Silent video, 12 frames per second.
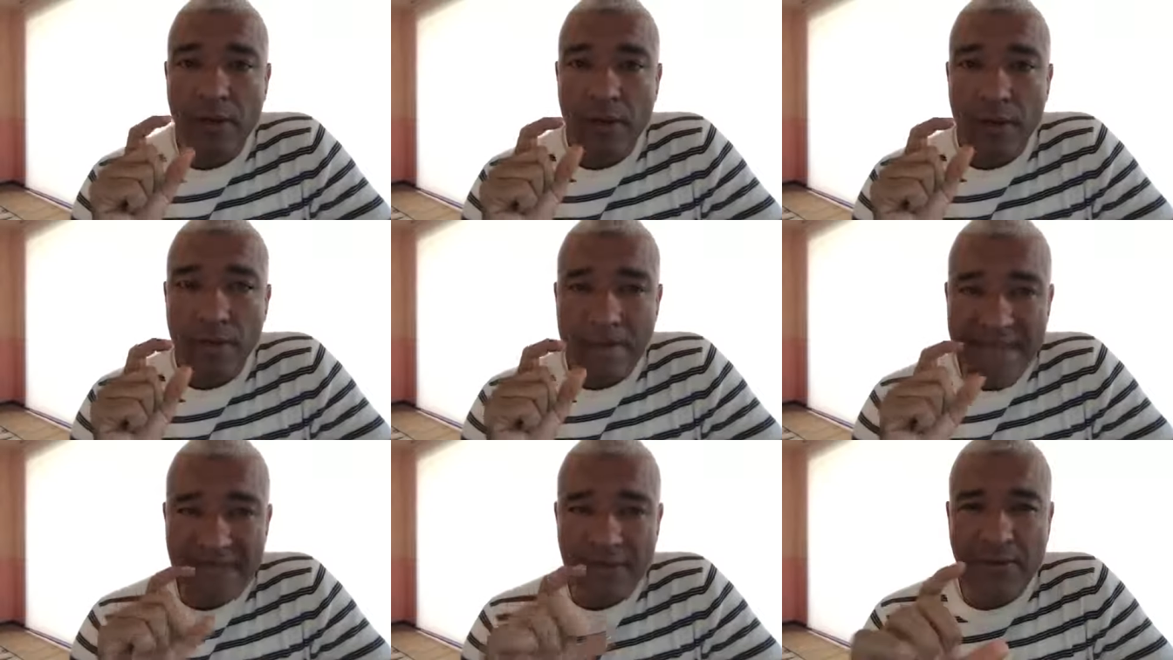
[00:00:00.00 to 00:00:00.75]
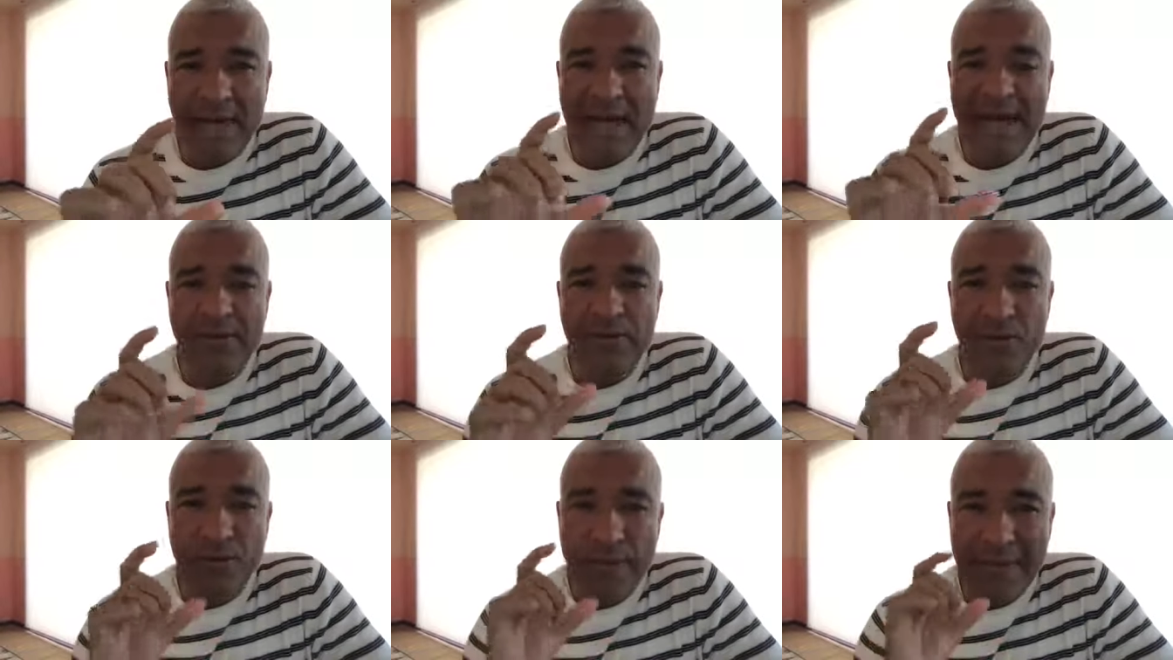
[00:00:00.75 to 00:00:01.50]
mental
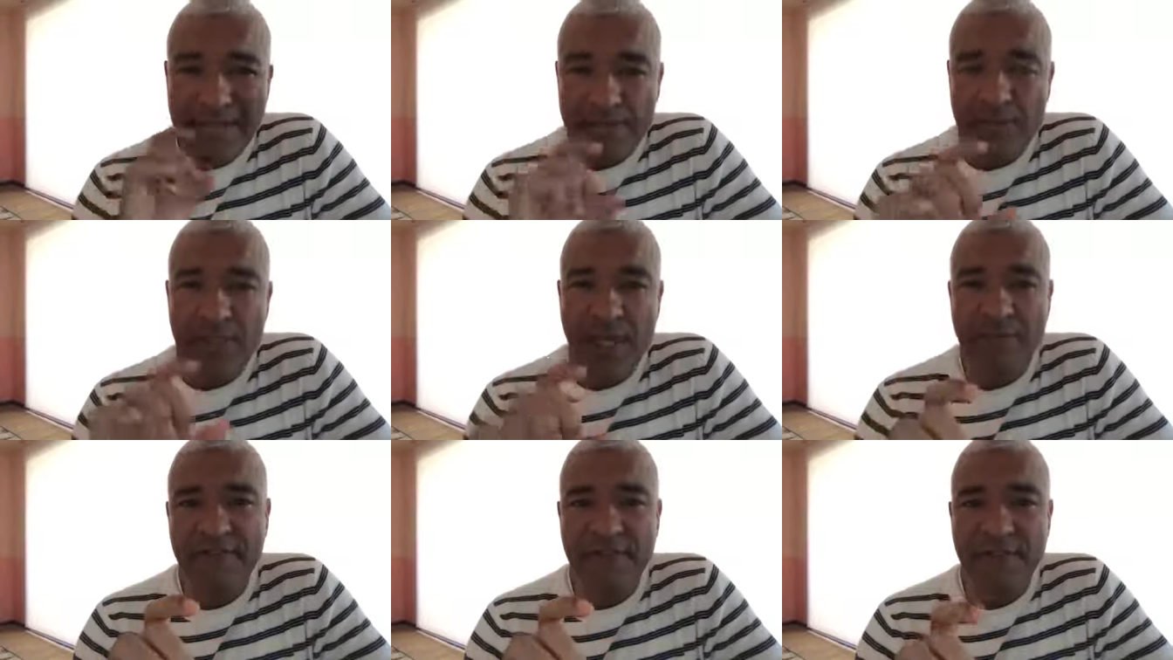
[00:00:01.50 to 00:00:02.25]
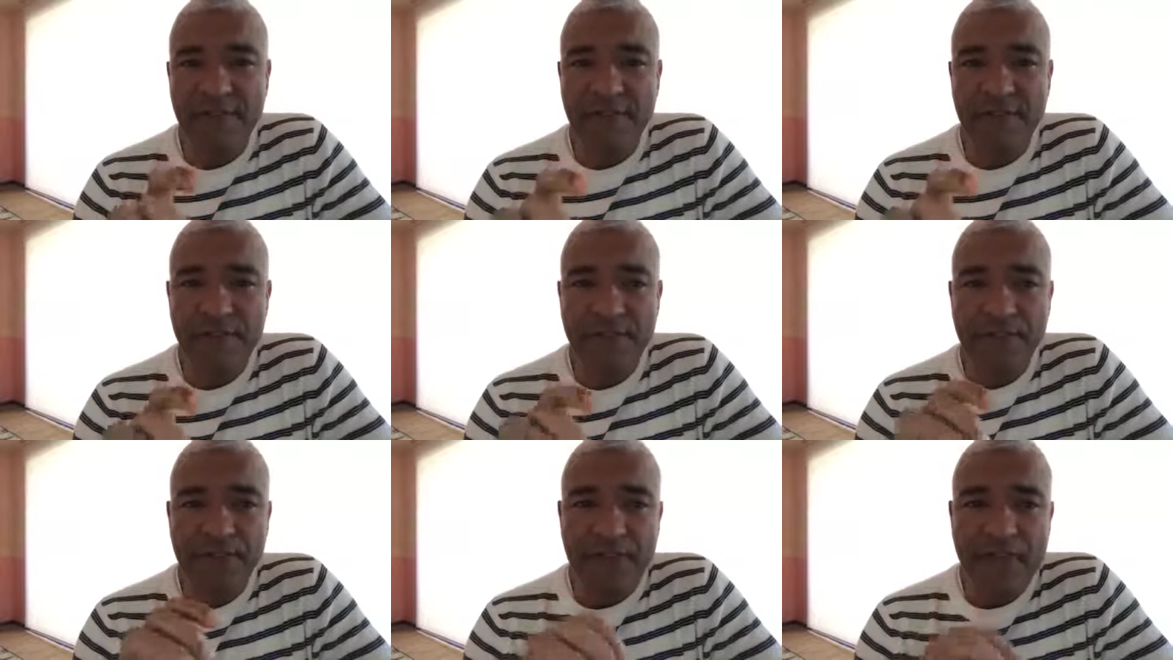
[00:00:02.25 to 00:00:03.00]
attitude, mental toughness
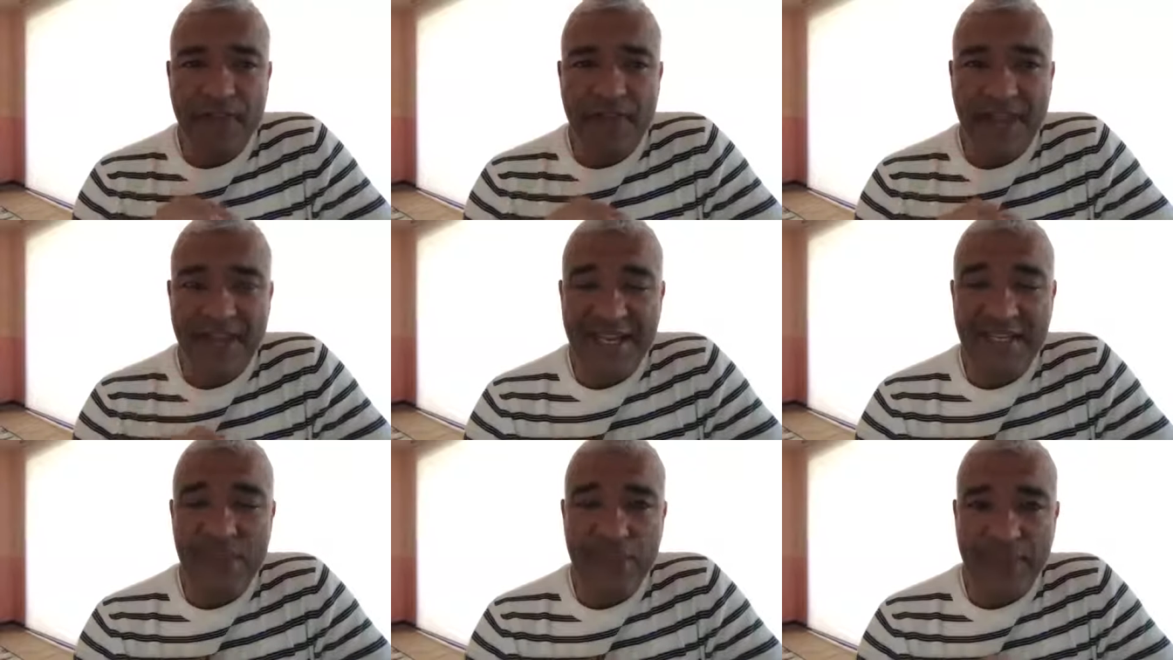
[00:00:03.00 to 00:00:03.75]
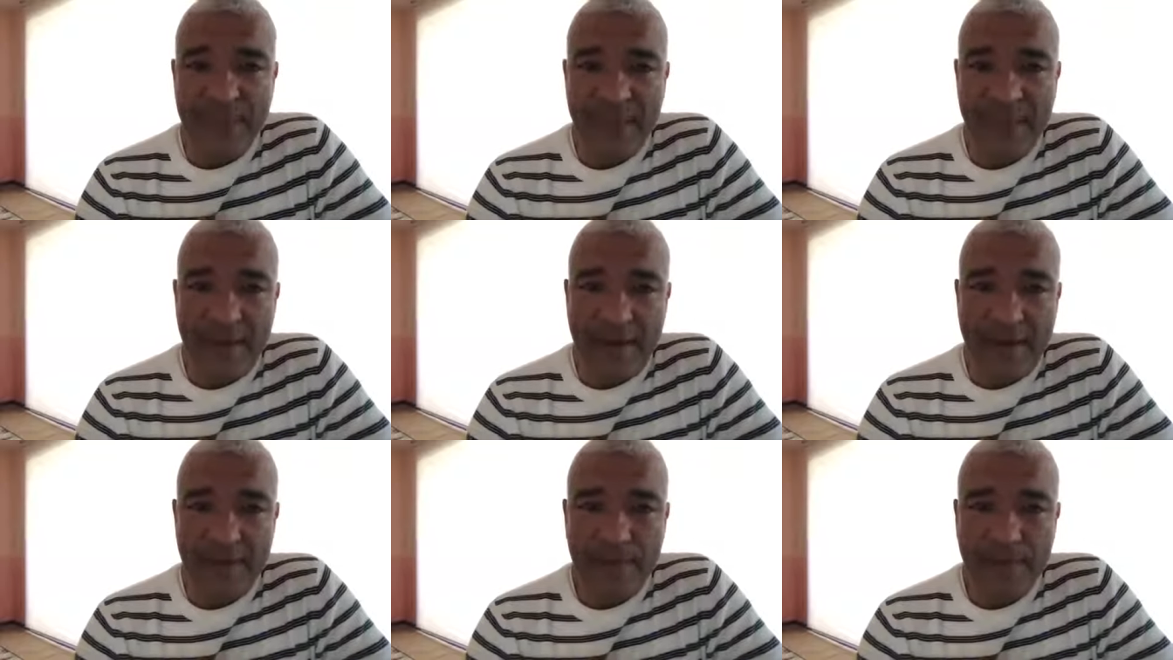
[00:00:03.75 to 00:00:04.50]
that needs to be
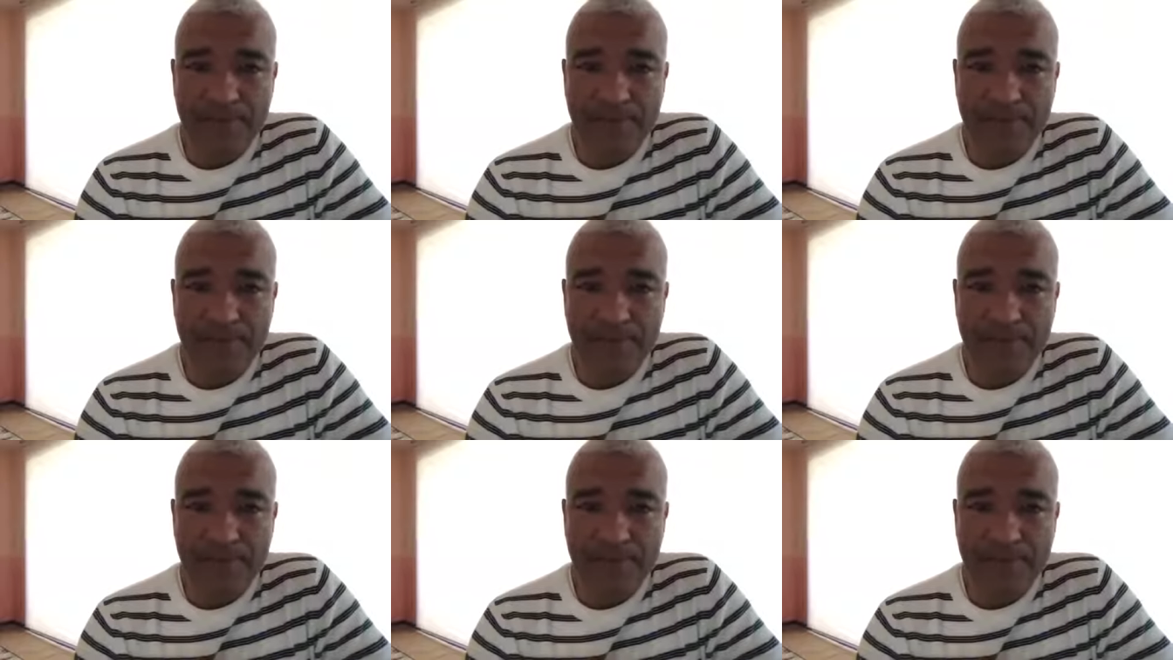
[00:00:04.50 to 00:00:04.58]
there.